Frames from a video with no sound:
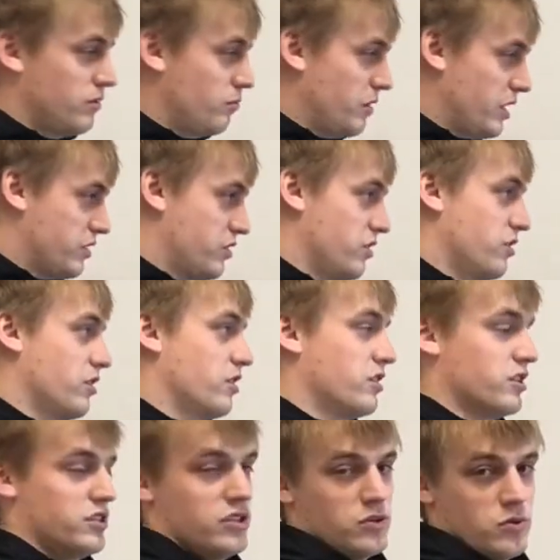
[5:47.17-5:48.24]
Make sure that
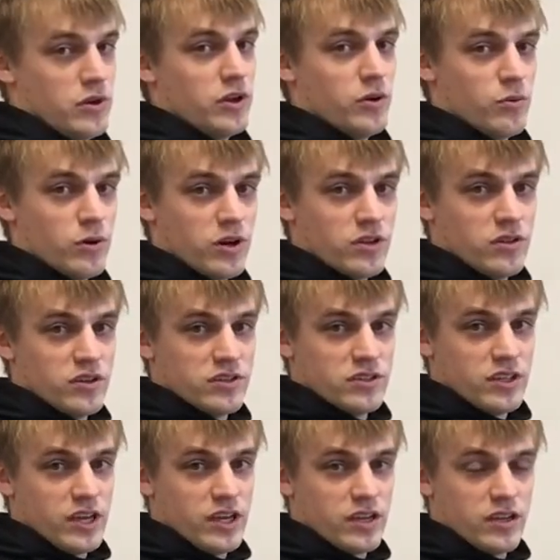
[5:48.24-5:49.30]
this is what your work looks like,